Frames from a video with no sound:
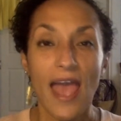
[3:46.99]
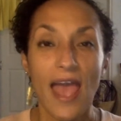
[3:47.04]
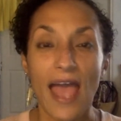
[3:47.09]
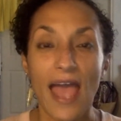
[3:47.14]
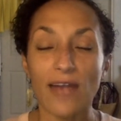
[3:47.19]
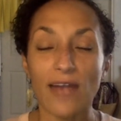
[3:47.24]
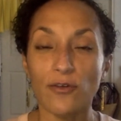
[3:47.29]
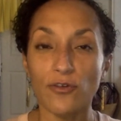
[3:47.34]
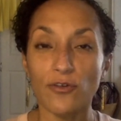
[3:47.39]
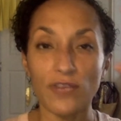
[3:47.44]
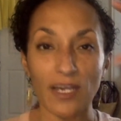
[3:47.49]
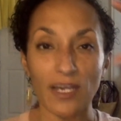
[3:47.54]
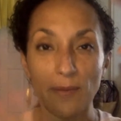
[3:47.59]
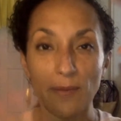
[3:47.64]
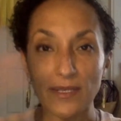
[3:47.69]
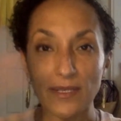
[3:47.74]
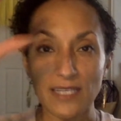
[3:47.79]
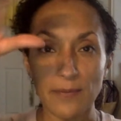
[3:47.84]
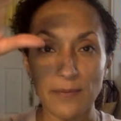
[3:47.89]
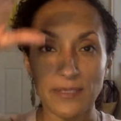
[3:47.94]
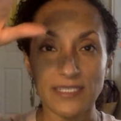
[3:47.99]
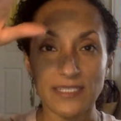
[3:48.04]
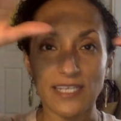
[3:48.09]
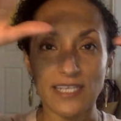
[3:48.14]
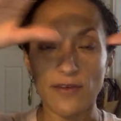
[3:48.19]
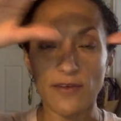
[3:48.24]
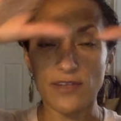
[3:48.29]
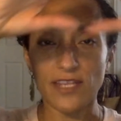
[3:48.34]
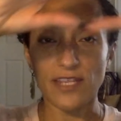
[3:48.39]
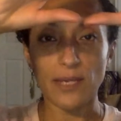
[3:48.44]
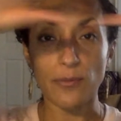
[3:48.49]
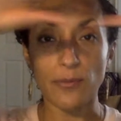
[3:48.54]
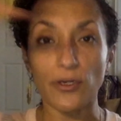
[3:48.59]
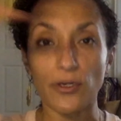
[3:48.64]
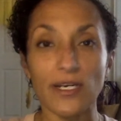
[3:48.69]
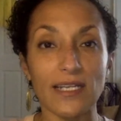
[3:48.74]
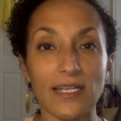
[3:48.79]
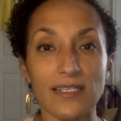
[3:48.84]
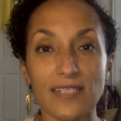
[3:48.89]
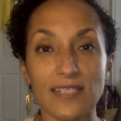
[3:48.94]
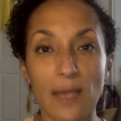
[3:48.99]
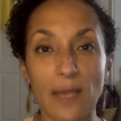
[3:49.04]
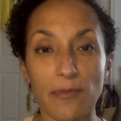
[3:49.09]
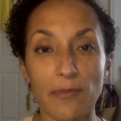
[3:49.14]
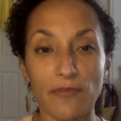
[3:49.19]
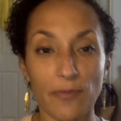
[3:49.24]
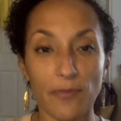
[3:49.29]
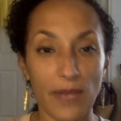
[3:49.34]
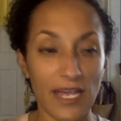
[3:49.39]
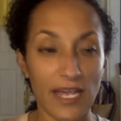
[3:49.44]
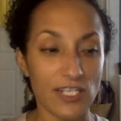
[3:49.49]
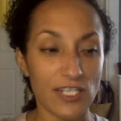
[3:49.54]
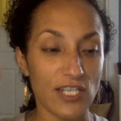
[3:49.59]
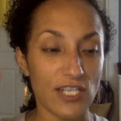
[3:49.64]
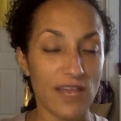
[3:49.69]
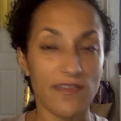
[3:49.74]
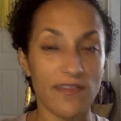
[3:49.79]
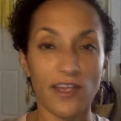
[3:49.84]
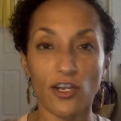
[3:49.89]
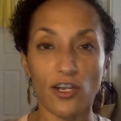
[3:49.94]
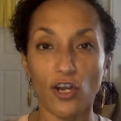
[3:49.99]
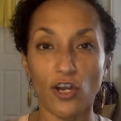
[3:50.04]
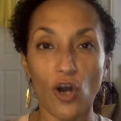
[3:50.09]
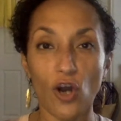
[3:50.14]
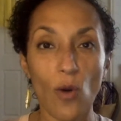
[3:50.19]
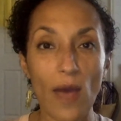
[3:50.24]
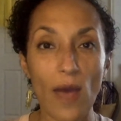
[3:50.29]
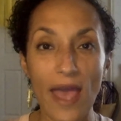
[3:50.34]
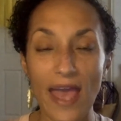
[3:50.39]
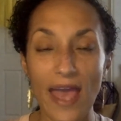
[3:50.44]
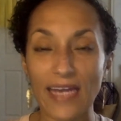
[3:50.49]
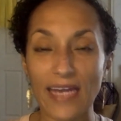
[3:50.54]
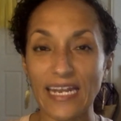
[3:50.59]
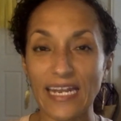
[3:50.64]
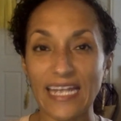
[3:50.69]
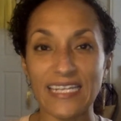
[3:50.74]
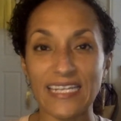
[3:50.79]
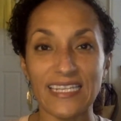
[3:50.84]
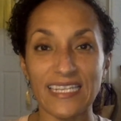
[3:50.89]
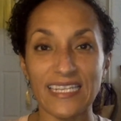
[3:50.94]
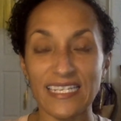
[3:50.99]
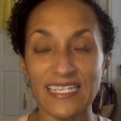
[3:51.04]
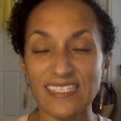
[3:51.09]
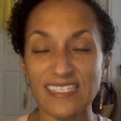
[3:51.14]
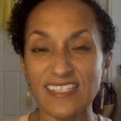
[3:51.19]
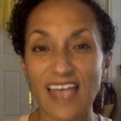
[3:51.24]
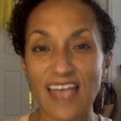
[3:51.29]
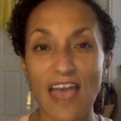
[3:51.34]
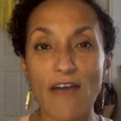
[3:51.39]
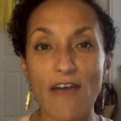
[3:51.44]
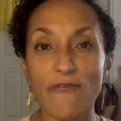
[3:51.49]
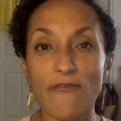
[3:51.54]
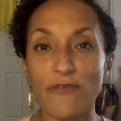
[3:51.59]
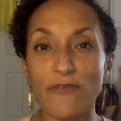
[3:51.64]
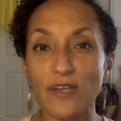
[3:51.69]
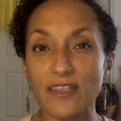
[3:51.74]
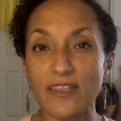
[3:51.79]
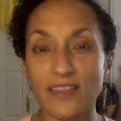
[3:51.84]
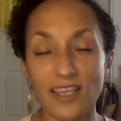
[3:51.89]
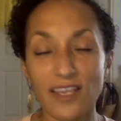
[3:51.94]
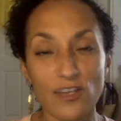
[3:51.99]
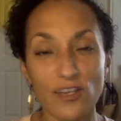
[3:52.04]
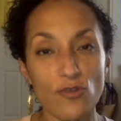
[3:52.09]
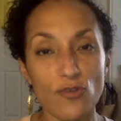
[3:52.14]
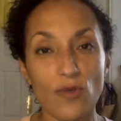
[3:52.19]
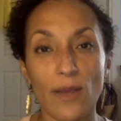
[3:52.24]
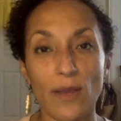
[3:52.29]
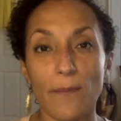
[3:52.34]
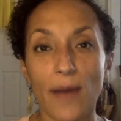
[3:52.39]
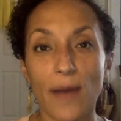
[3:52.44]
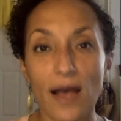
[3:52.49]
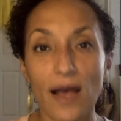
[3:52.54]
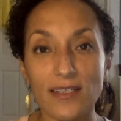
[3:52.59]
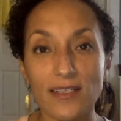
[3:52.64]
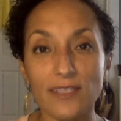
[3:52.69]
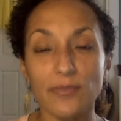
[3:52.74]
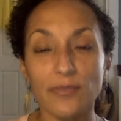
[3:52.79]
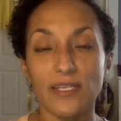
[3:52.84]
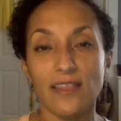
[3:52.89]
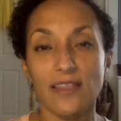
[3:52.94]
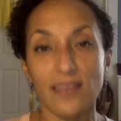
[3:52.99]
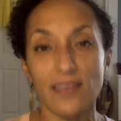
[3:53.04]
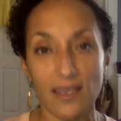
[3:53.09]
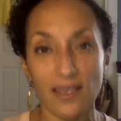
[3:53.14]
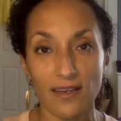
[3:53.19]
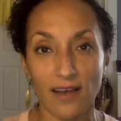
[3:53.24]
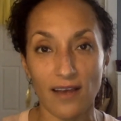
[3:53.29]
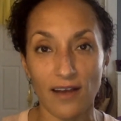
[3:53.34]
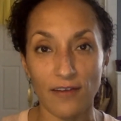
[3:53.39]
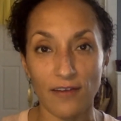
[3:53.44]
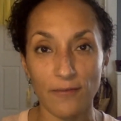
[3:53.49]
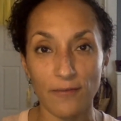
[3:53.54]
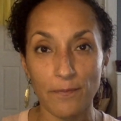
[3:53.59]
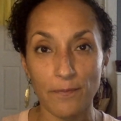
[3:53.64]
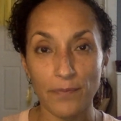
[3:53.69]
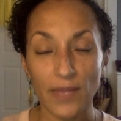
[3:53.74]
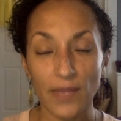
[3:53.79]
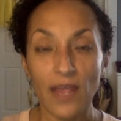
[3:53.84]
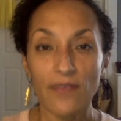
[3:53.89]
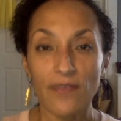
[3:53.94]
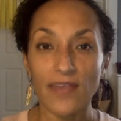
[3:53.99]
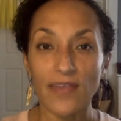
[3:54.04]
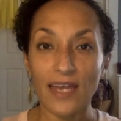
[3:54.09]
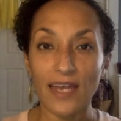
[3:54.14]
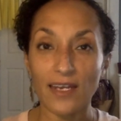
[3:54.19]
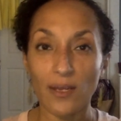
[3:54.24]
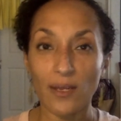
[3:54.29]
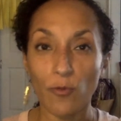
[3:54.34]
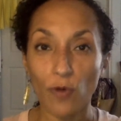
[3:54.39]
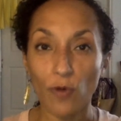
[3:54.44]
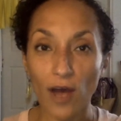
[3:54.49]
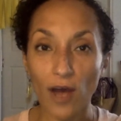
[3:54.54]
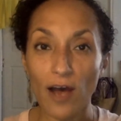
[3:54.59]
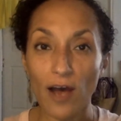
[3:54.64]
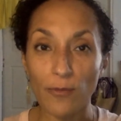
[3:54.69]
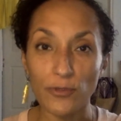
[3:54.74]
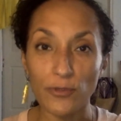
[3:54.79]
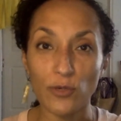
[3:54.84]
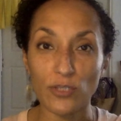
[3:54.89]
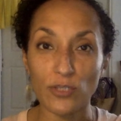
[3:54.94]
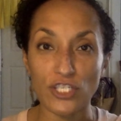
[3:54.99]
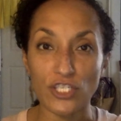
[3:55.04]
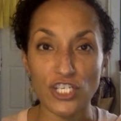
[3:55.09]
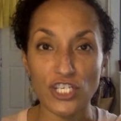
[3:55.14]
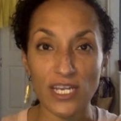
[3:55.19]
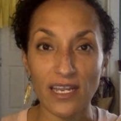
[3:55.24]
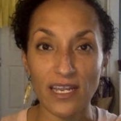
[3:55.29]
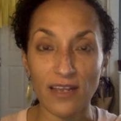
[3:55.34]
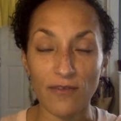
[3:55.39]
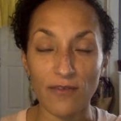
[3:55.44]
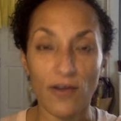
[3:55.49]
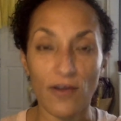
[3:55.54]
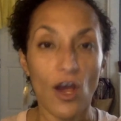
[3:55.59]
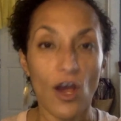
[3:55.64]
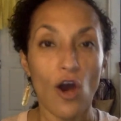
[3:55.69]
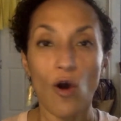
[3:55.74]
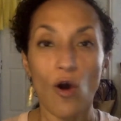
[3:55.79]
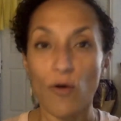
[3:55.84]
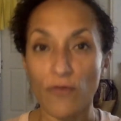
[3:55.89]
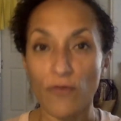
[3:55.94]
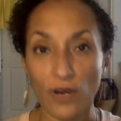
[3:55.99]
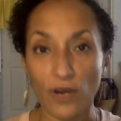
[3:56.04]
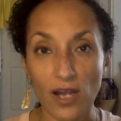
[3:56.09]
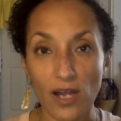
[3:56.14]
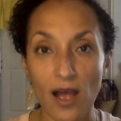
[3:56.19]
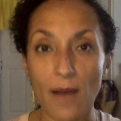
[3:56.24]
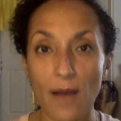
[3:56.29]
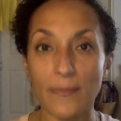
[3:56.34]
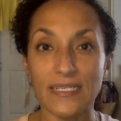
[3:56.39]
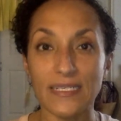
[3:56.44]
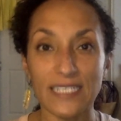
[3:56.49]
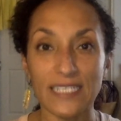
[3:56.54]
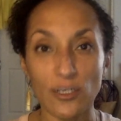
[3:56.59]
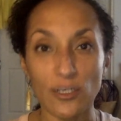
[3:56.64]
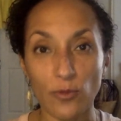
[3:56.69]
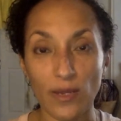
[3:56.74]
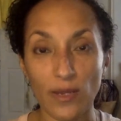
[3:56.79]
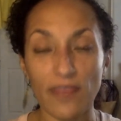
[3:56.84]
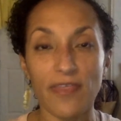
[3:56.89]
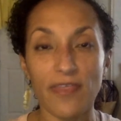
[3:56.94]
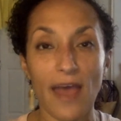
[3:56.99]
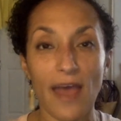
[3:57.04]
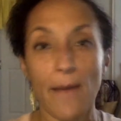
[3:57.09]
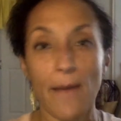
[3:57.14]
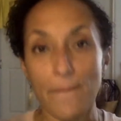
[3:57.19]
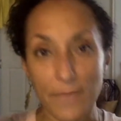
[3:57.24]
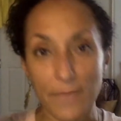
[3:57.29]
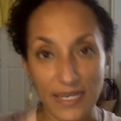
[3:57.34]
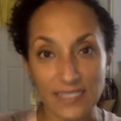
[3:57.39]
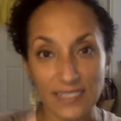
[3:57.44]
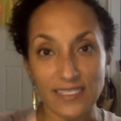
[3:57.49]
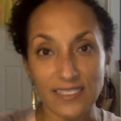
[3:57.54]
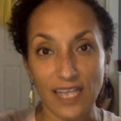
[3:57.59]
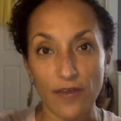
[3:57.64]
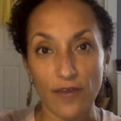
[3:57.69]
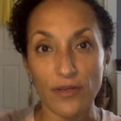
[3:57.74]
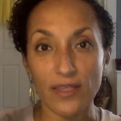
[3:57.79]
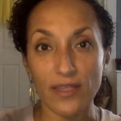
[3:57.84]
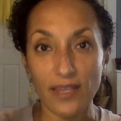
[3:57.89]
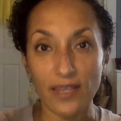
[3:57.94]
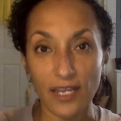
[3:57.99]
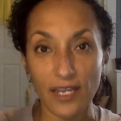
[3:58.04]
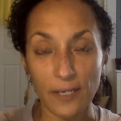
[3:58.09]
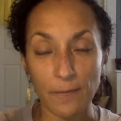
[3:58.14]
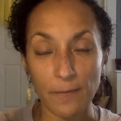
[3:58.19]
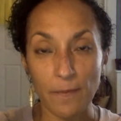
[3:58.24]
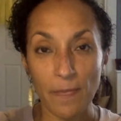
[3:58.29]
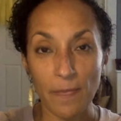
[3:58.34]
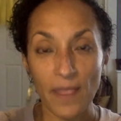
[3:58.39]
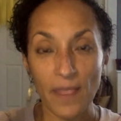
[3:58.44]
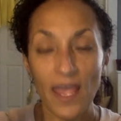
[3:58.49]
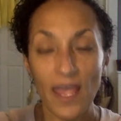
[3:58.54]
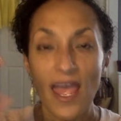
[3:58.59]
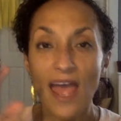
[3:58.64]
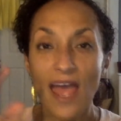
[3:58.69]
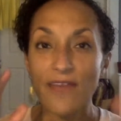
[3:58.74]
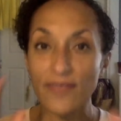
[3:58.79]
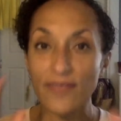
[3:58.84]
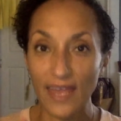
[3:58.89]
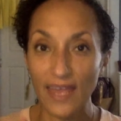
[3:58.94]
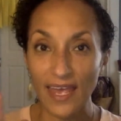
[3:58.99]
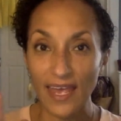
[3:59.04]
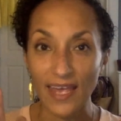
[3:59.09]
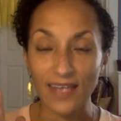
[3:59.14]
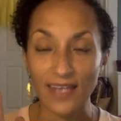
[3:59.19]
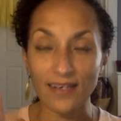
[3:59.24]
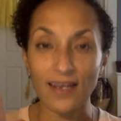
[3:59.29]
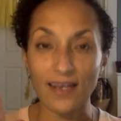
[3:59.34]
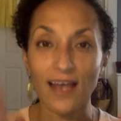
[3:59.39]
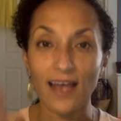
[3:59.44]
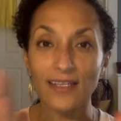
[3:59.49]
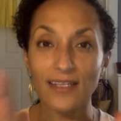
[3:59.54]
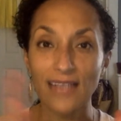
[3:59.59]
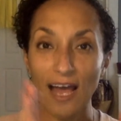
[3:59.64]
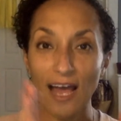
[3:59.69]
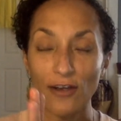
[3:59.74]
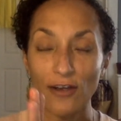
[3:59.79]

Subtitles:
And you think about that big scary thing, put it at the top of a page, and then go ahead and list everything you can possibly think of that will help you achieve, overcome, deal with that big scary thing. And then allow